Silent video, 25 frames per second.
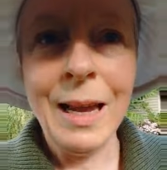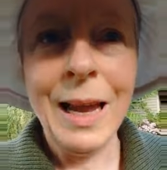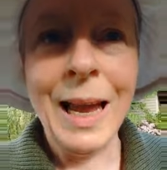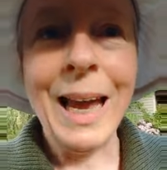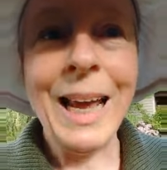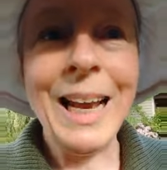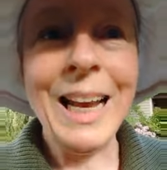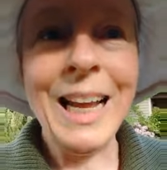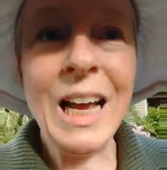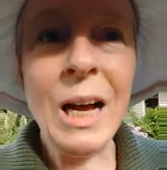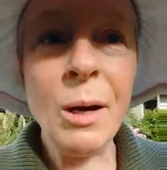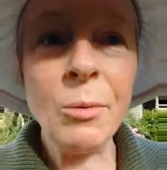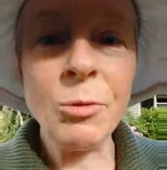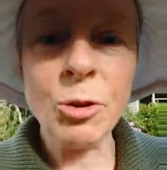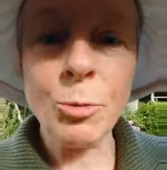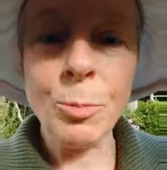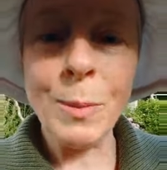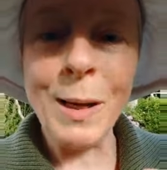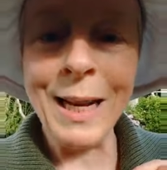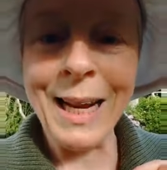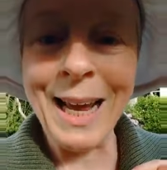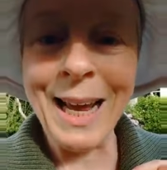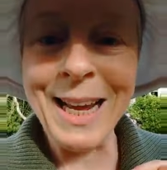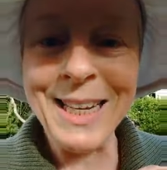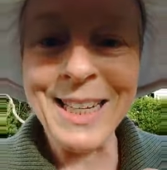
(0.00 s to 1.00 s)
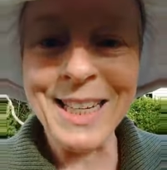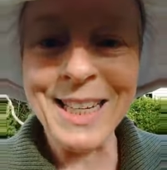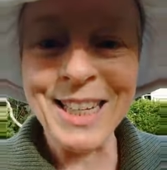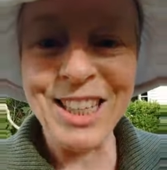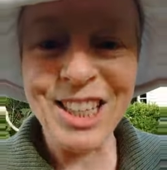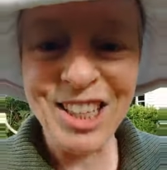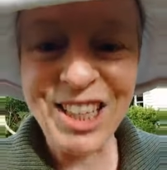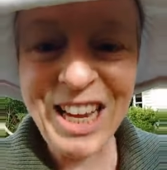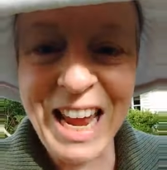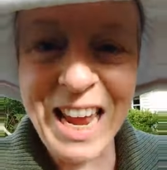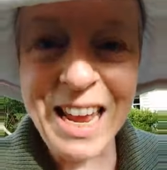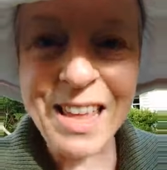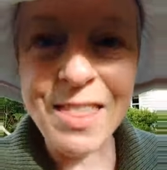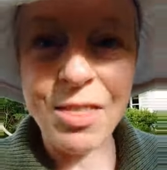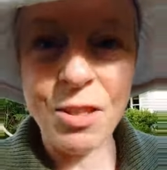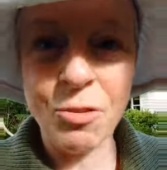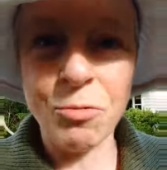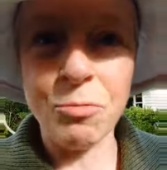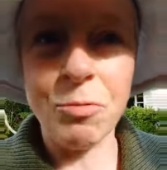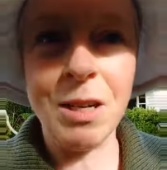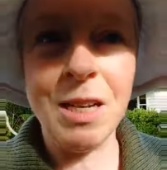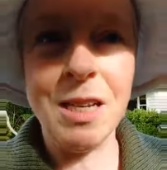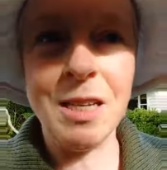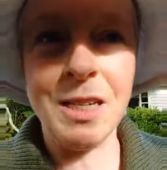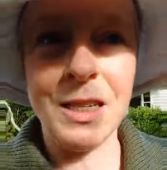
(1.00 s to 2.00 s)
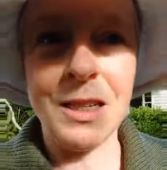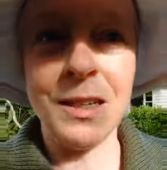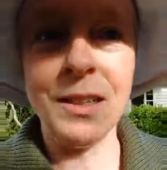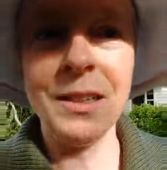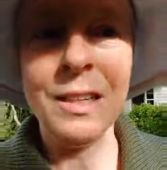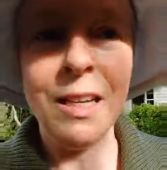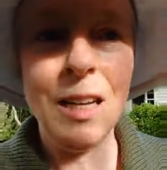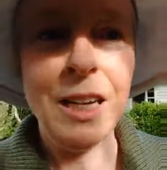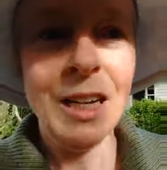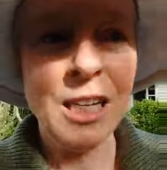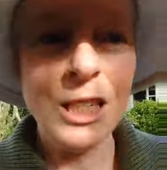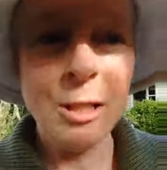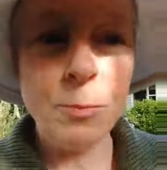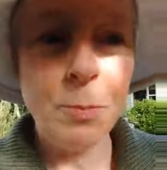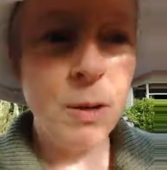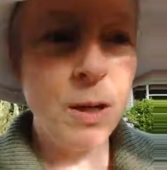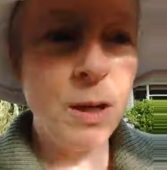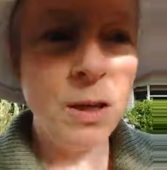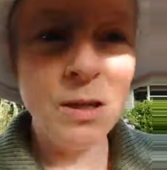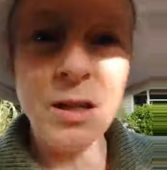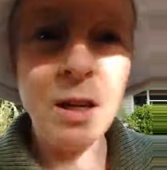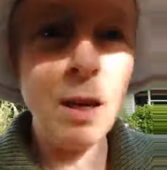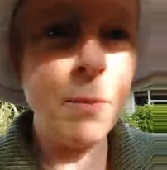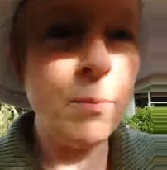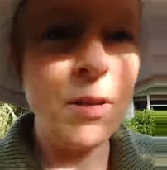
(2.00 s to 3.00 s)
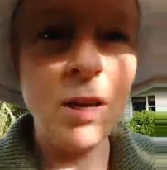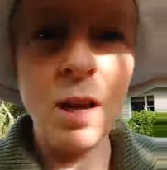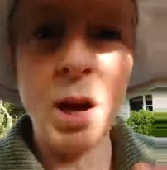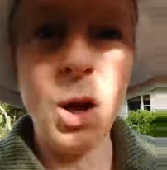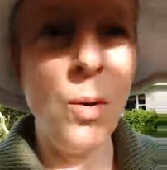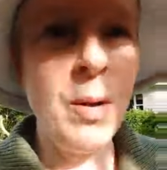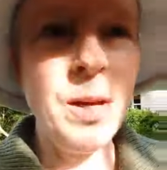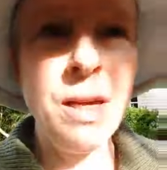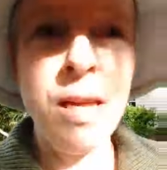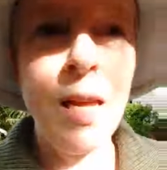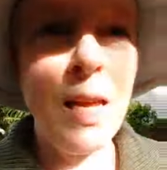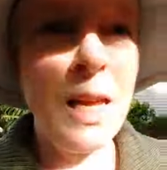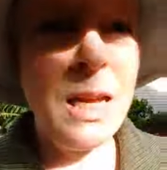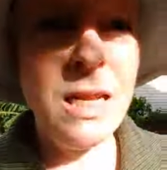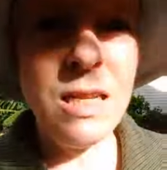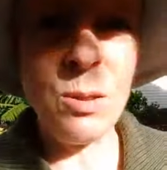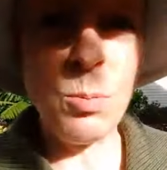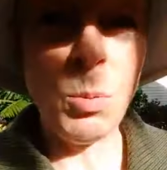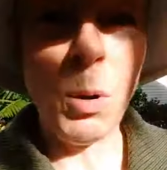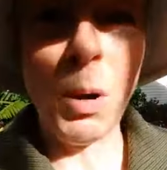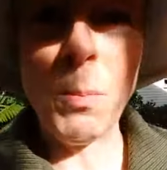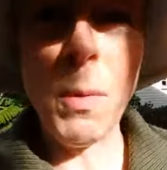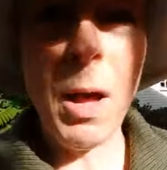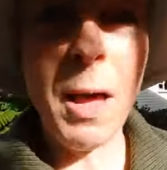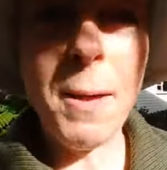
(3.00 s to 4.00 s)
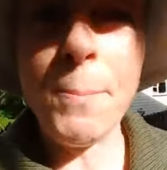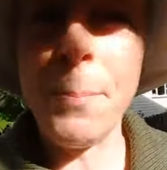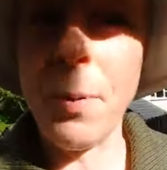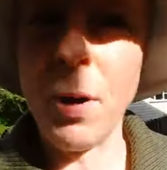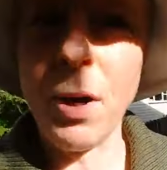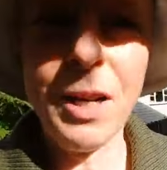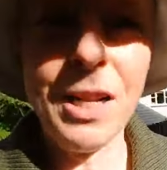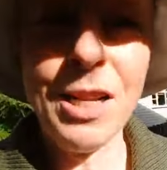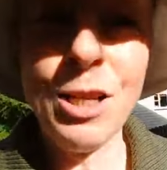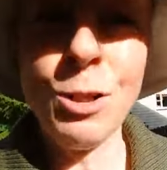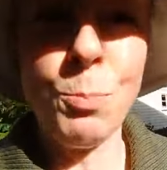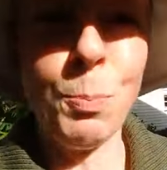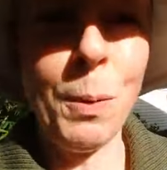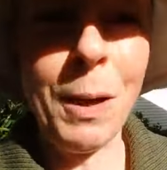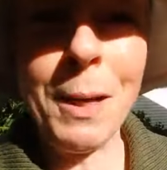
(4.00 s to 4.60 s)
and it helps me to understand the reason, is because I'm going against what my body's been